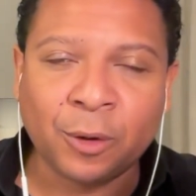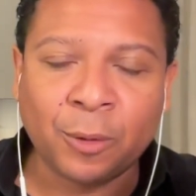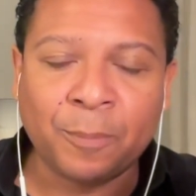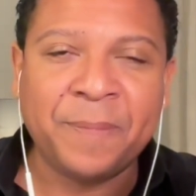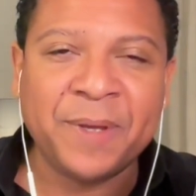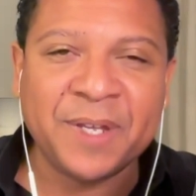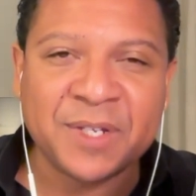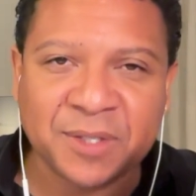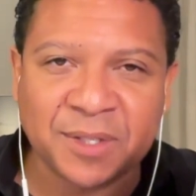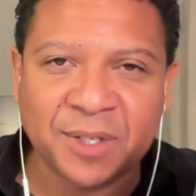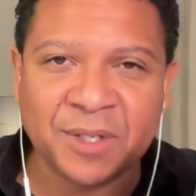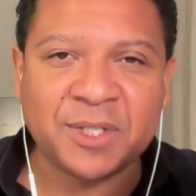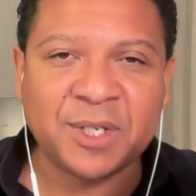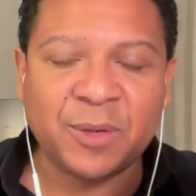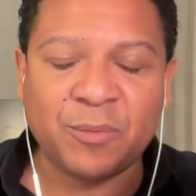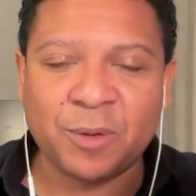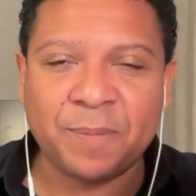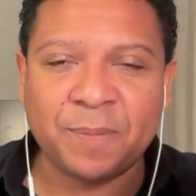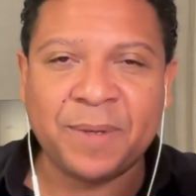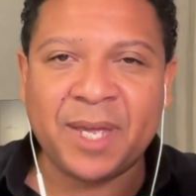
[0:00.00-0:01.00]
business,
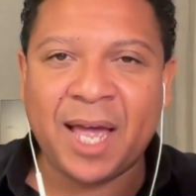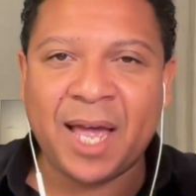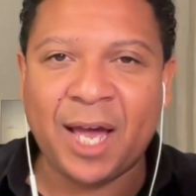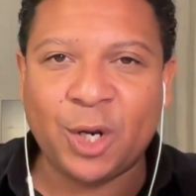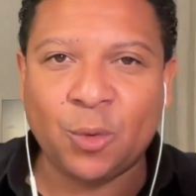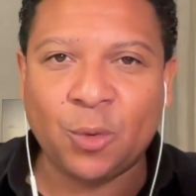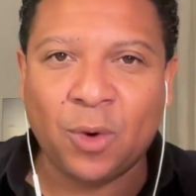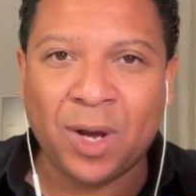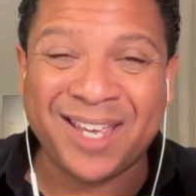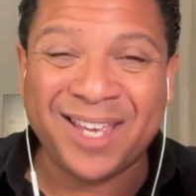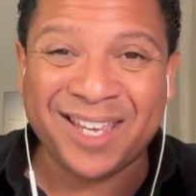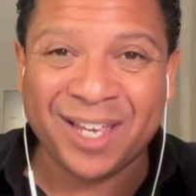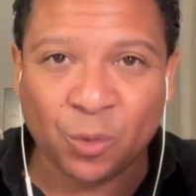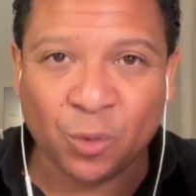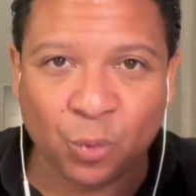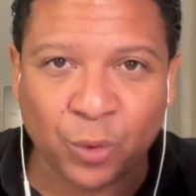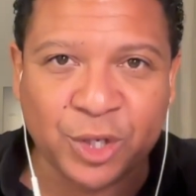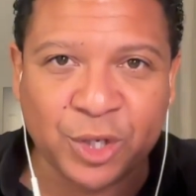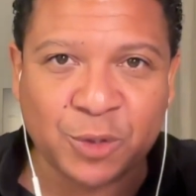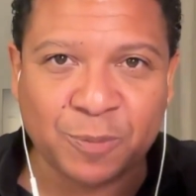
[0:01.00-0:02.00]
it would be, how do I
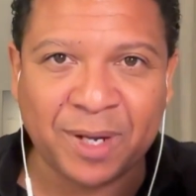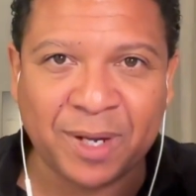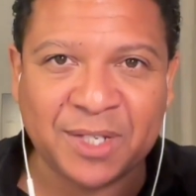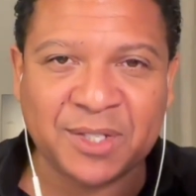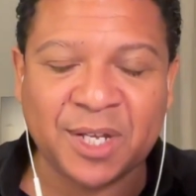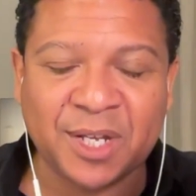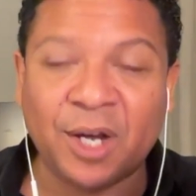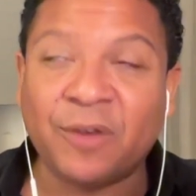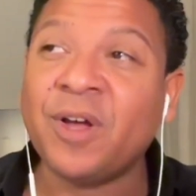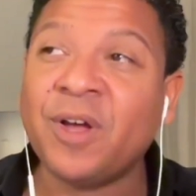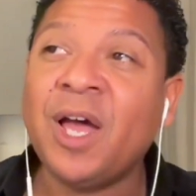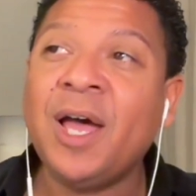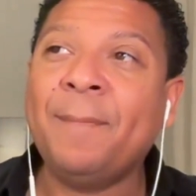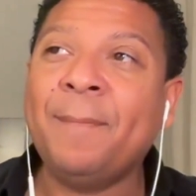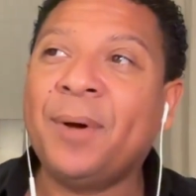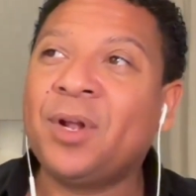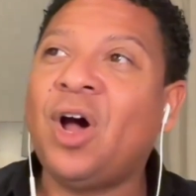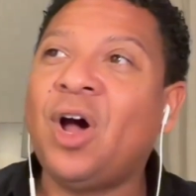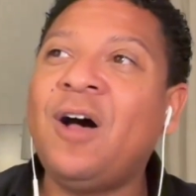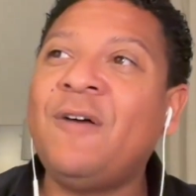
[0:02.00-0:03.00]
enrich myself?
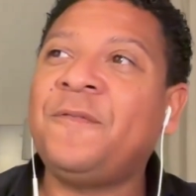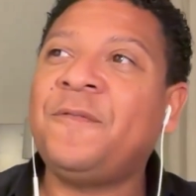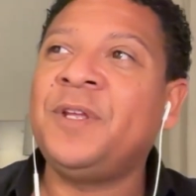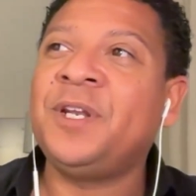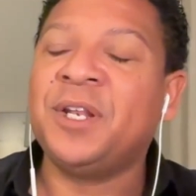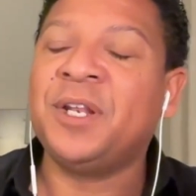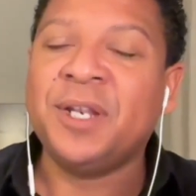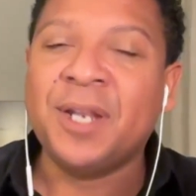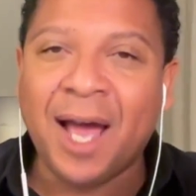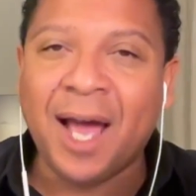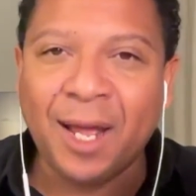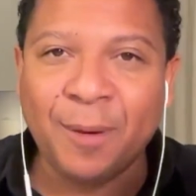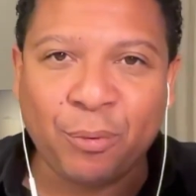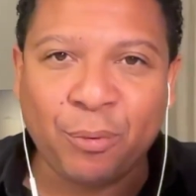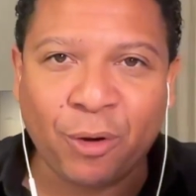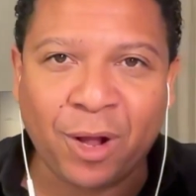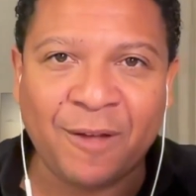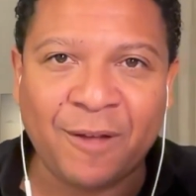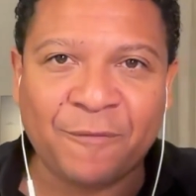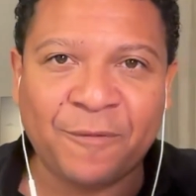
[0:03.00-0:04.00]
But often in
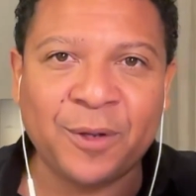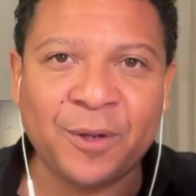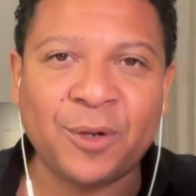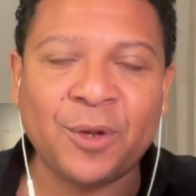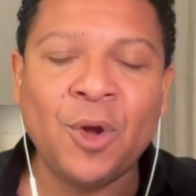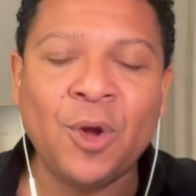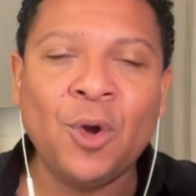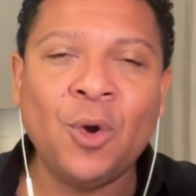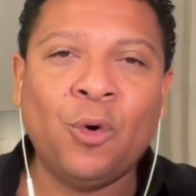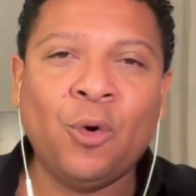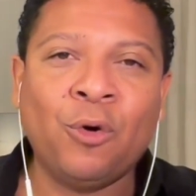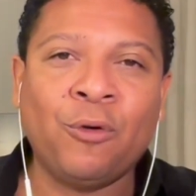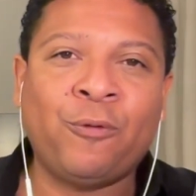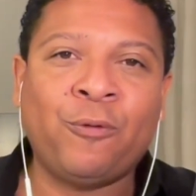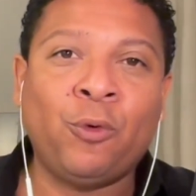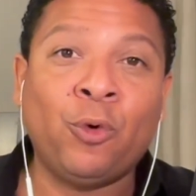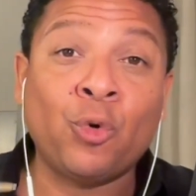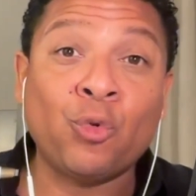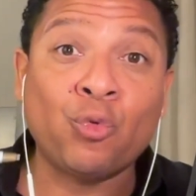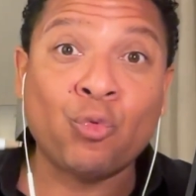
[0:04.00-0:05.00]
nonprofit or
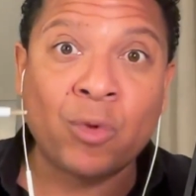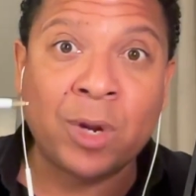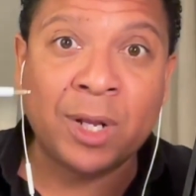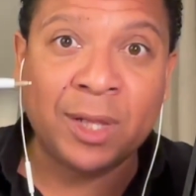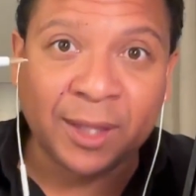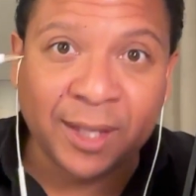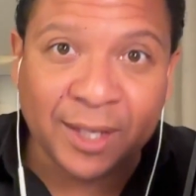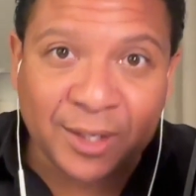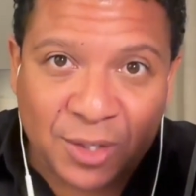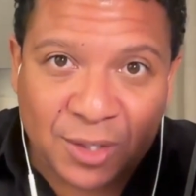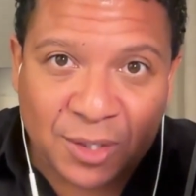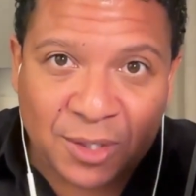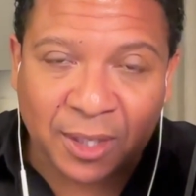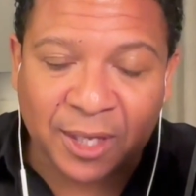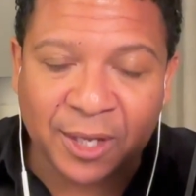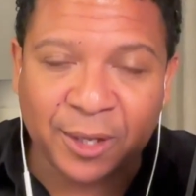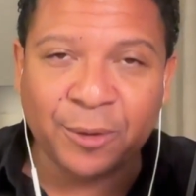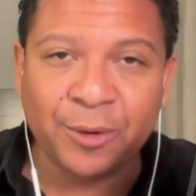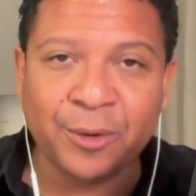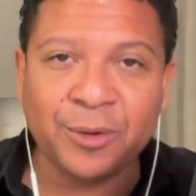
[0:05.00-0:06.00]
for religious
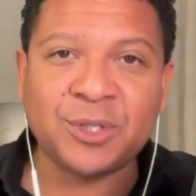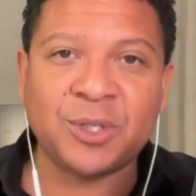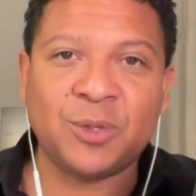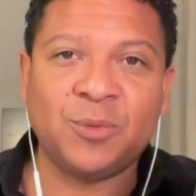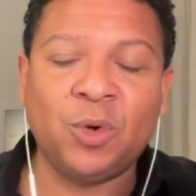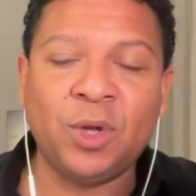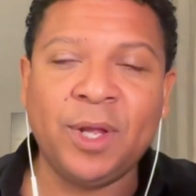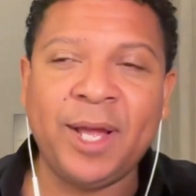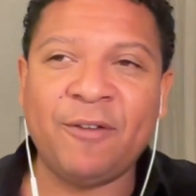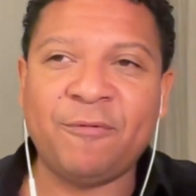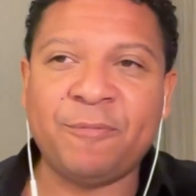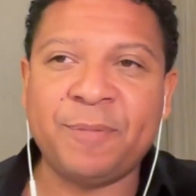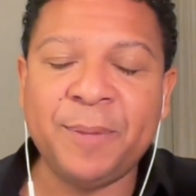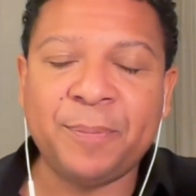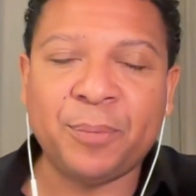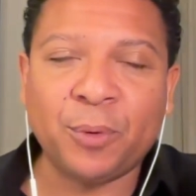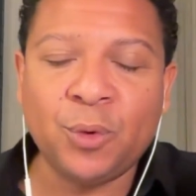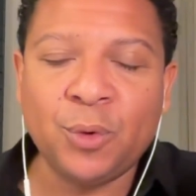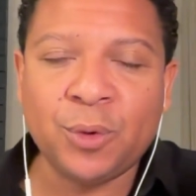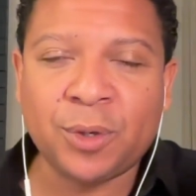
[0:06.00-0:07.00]
leaders, and we'll have
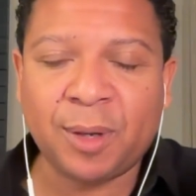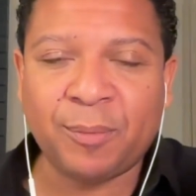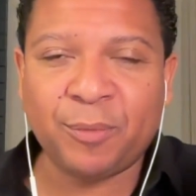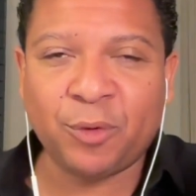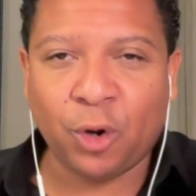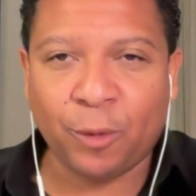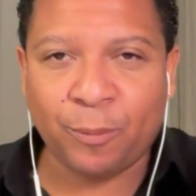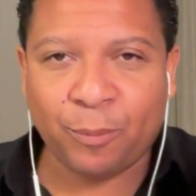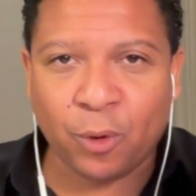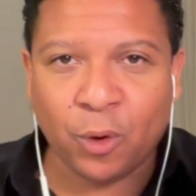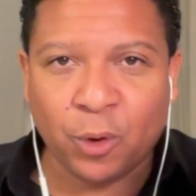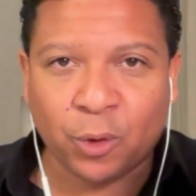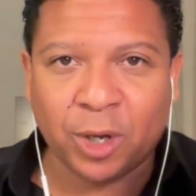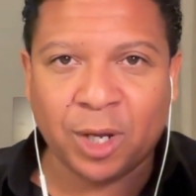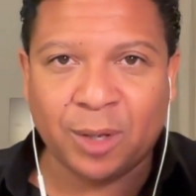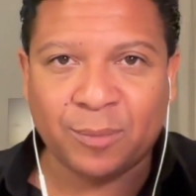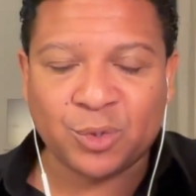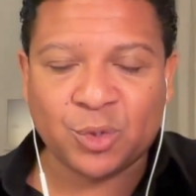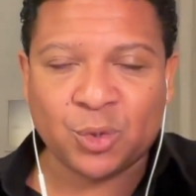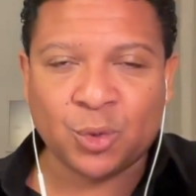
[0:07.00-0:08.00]
people who come to our
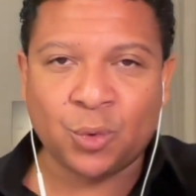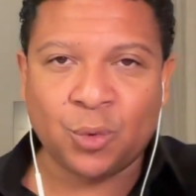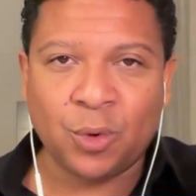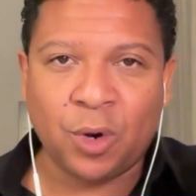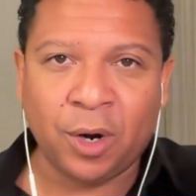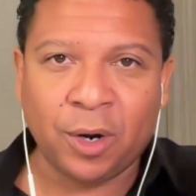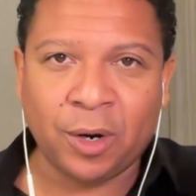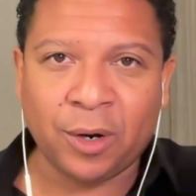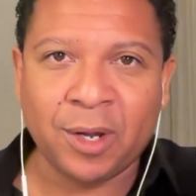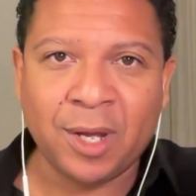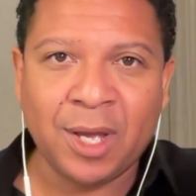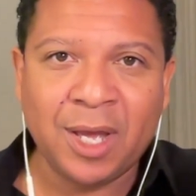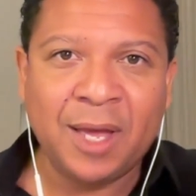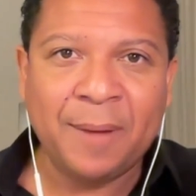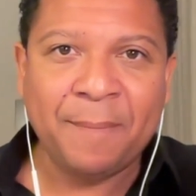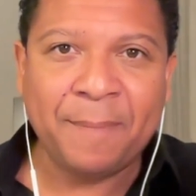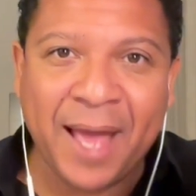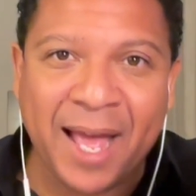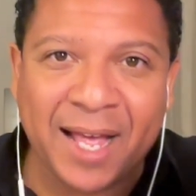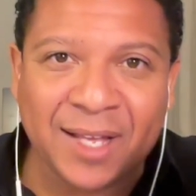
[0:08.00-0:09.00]
programs who are
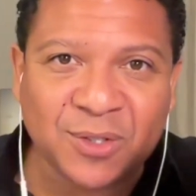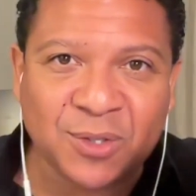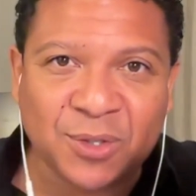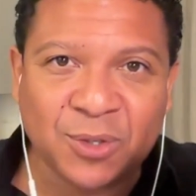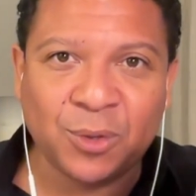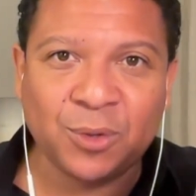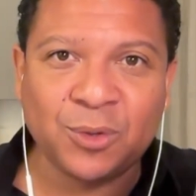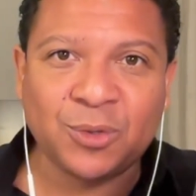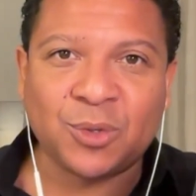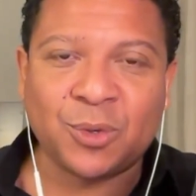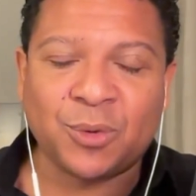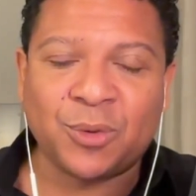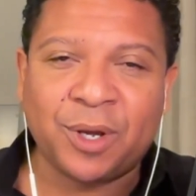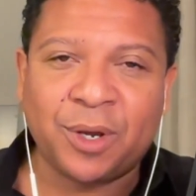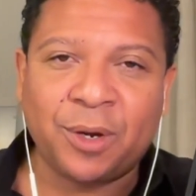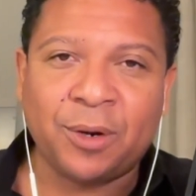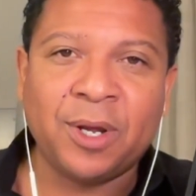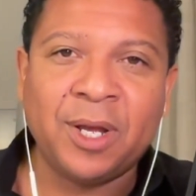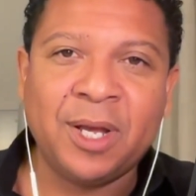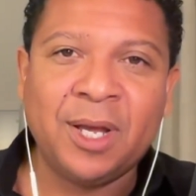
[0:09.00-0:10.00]
pastors, or
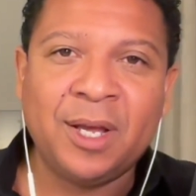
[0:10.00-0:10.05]
they're